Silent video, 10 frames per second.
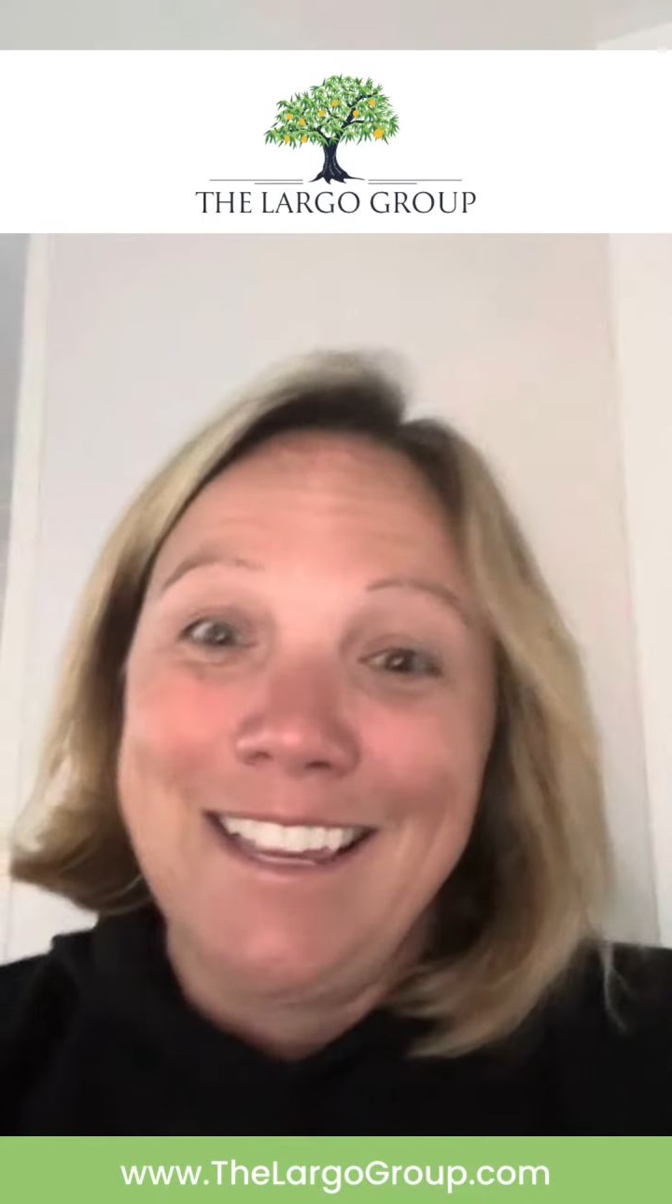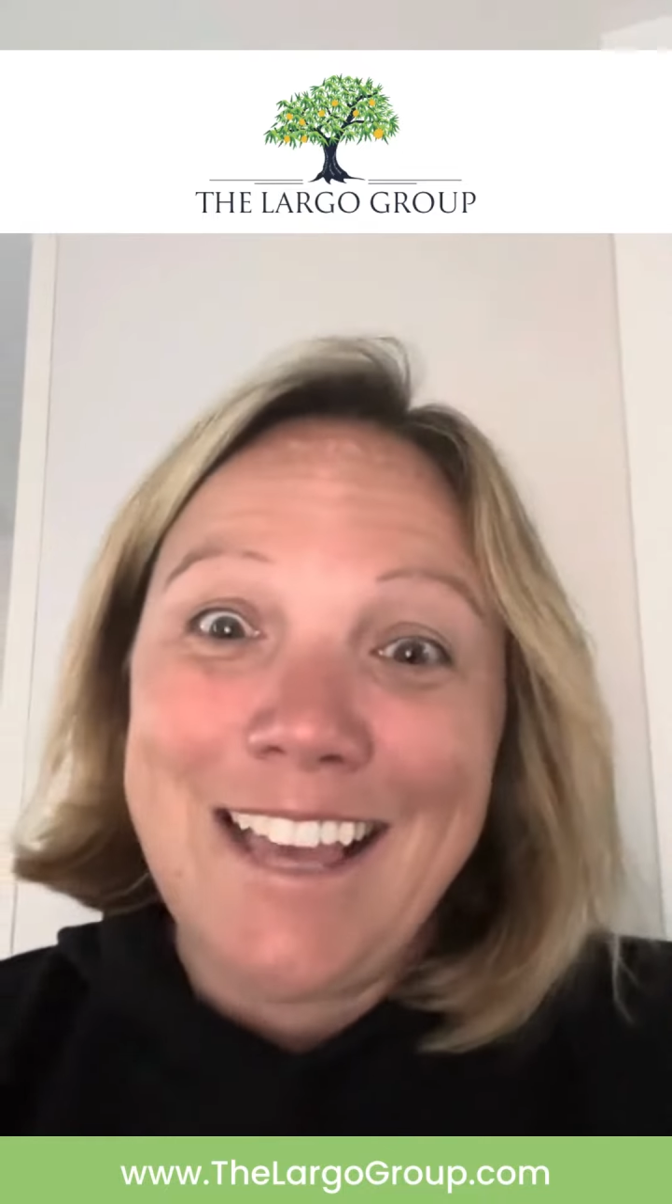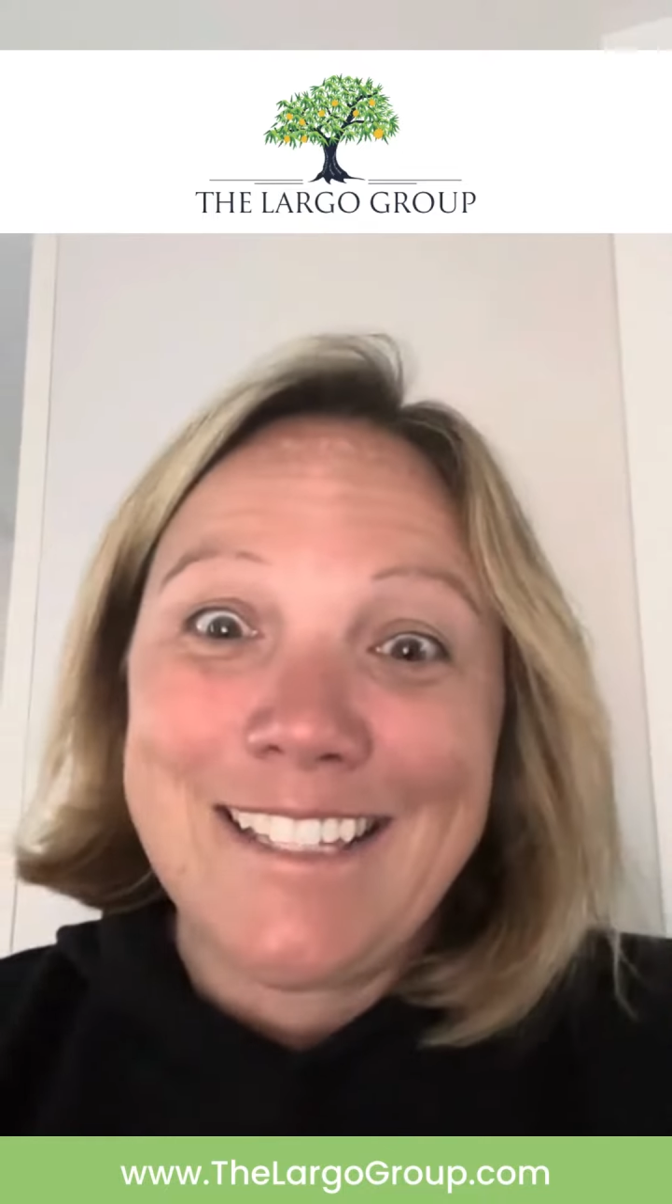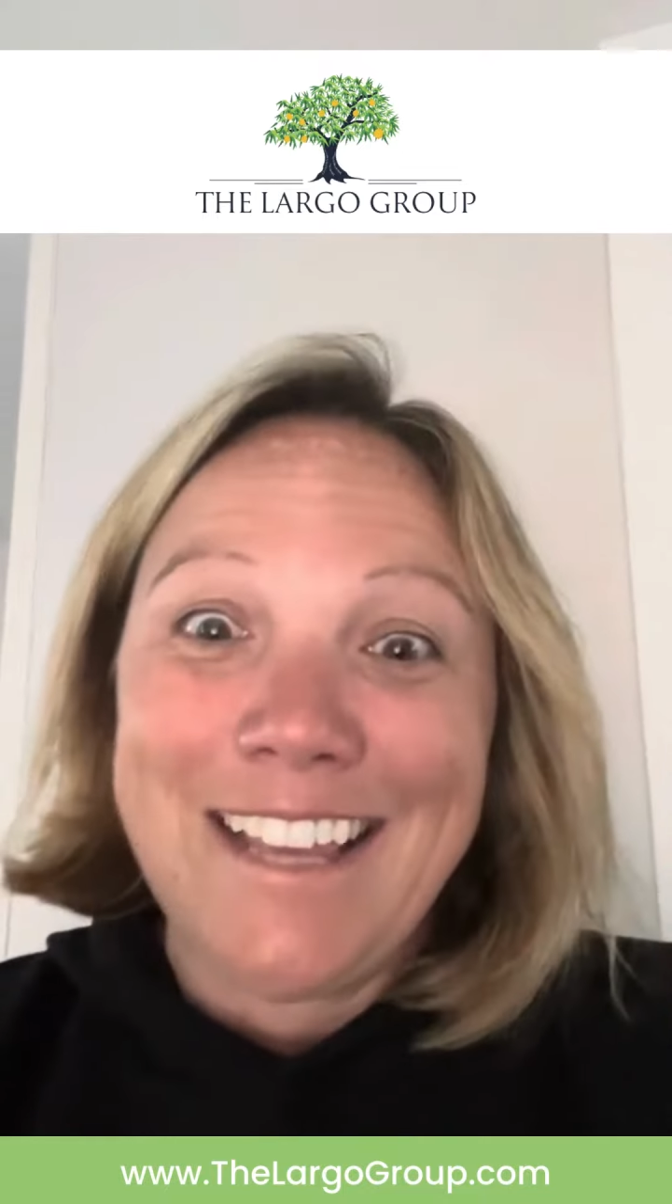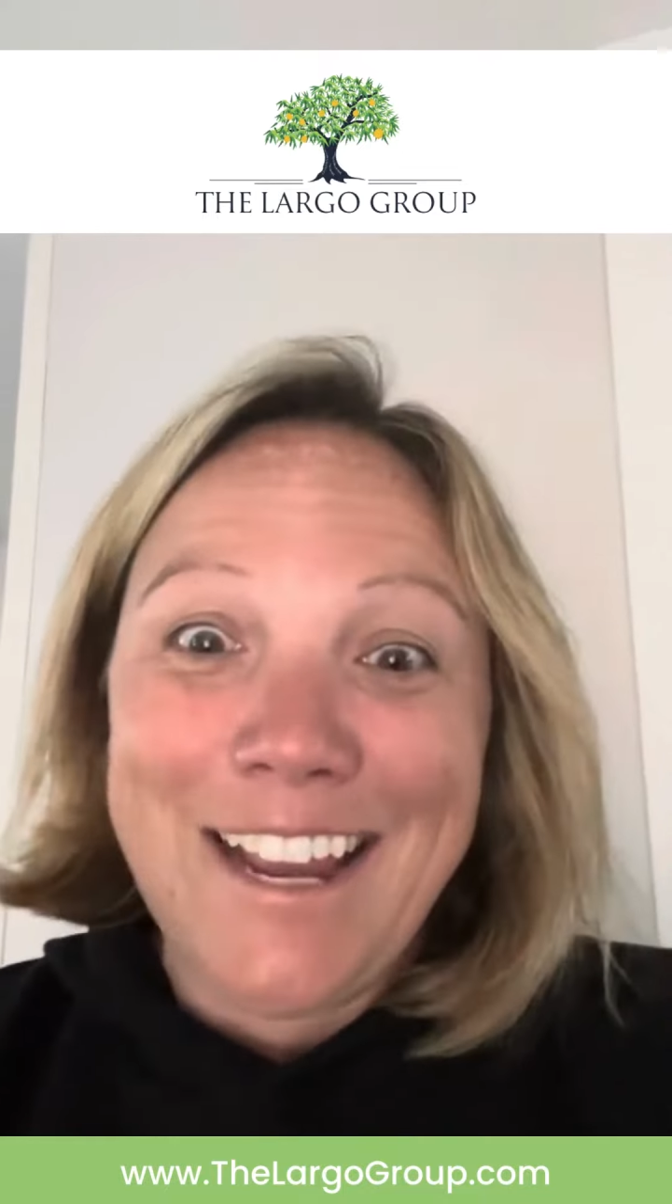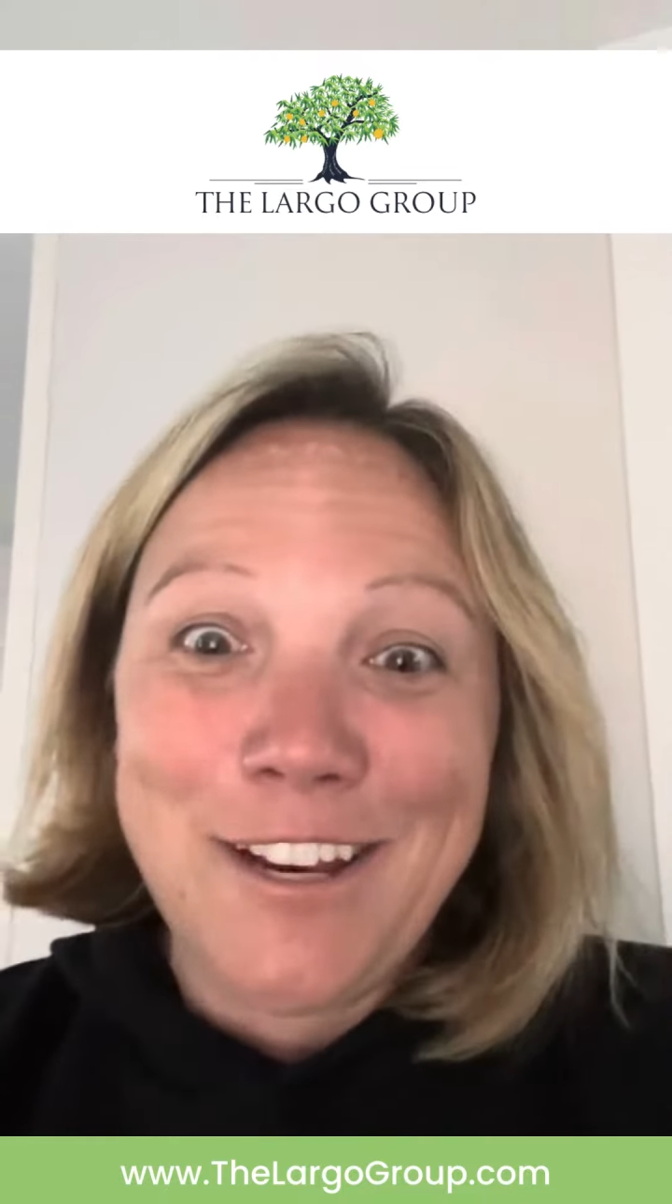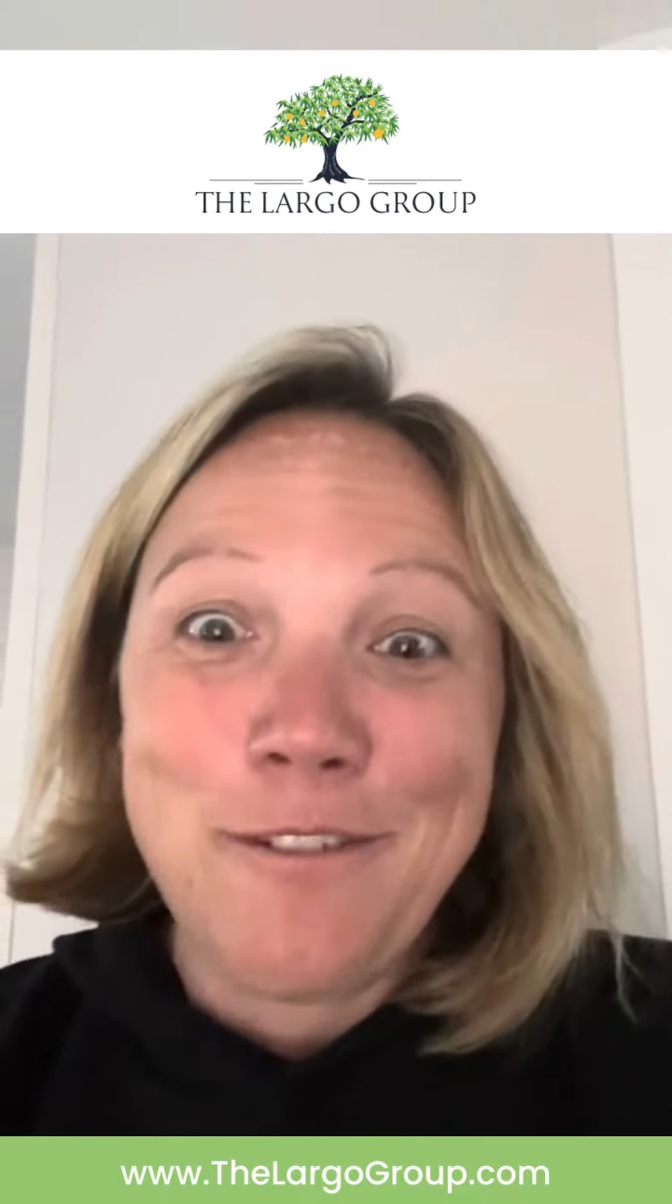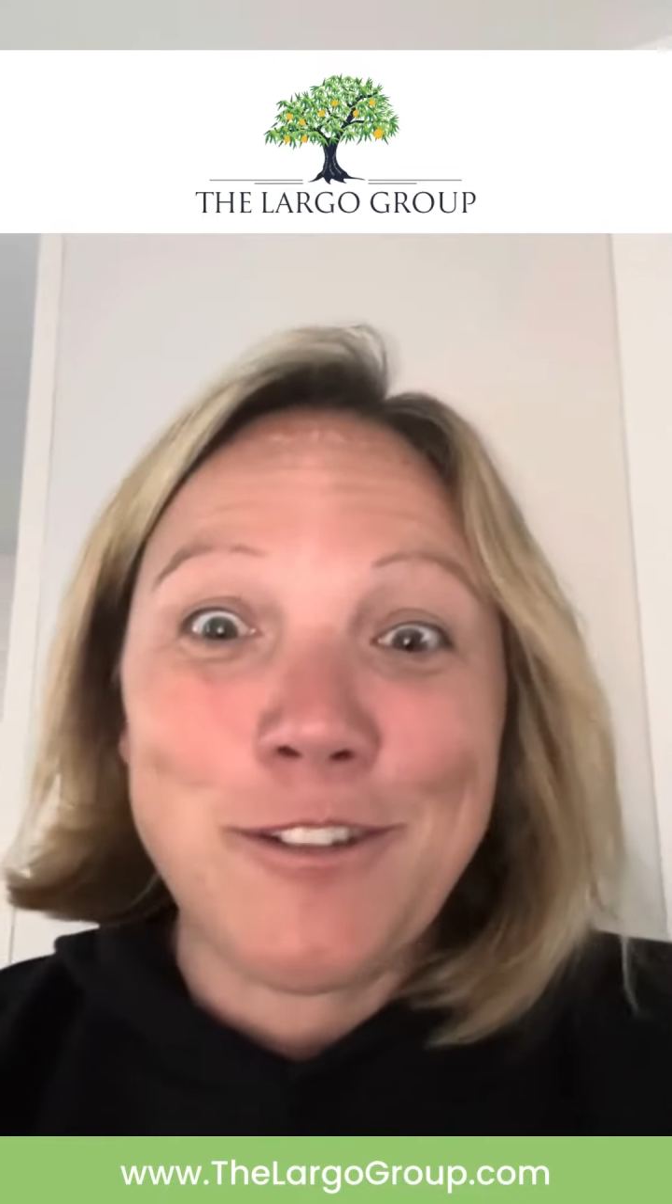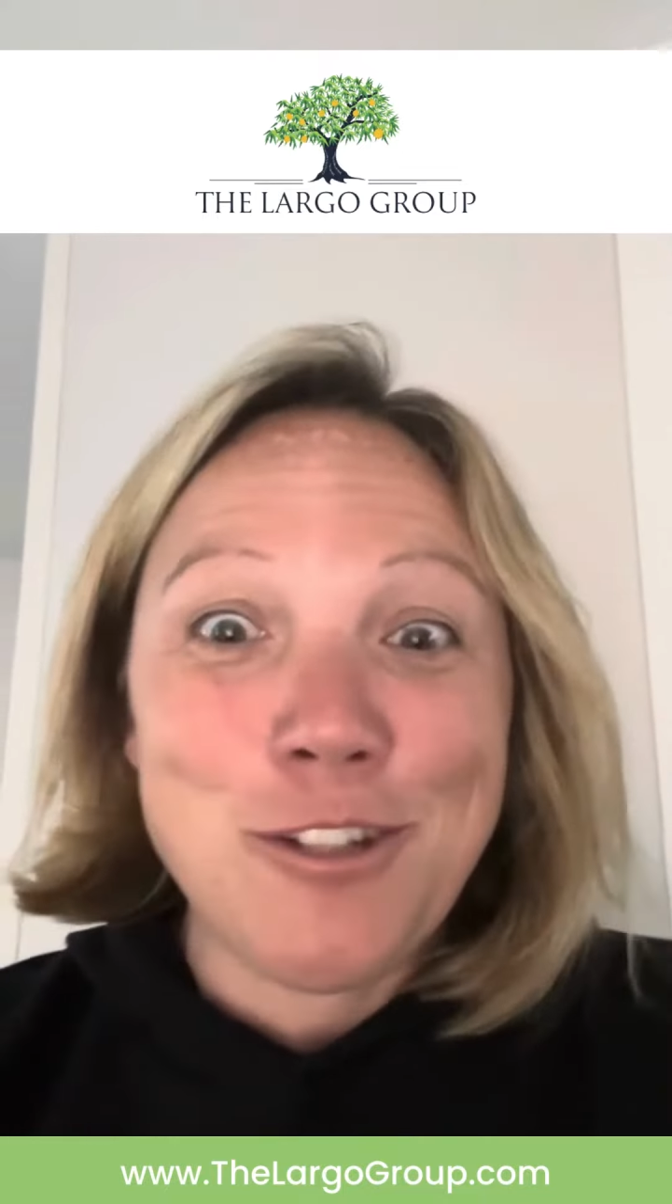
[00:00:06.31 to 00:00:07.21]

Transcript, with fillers: Yes, I know